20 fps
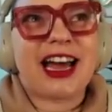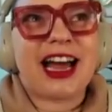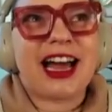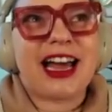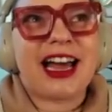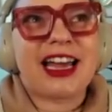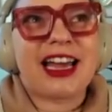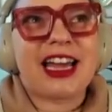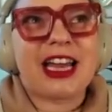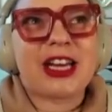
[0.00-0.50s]

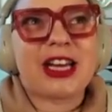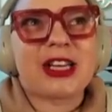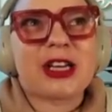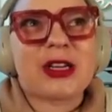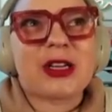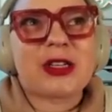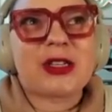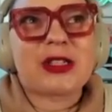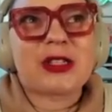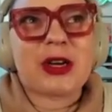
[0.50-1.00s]
I
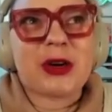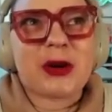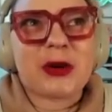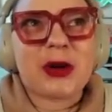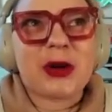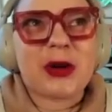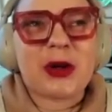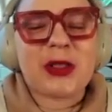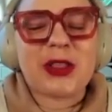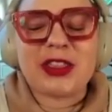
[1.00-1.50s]
don't
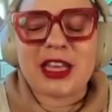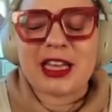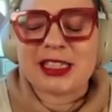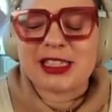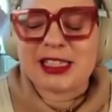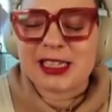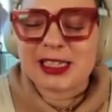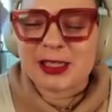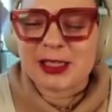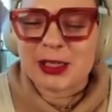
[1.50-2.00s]
know that
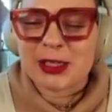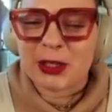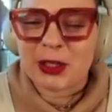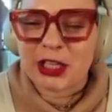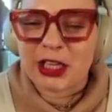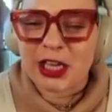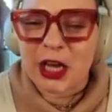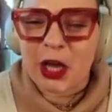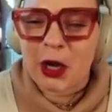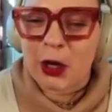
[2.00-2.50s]
that's
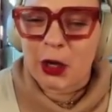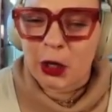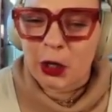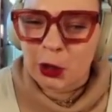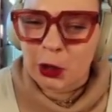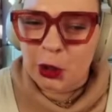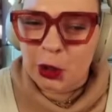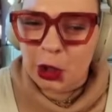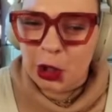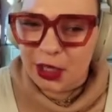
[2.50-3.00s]
necessarily a
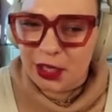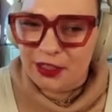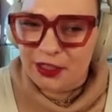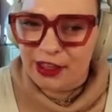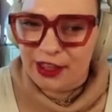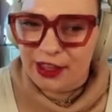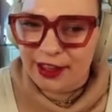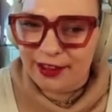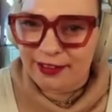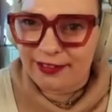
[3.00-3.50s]
good
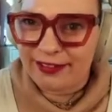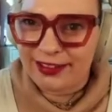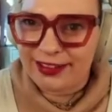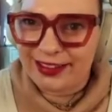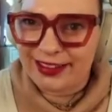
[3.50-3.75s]
thing.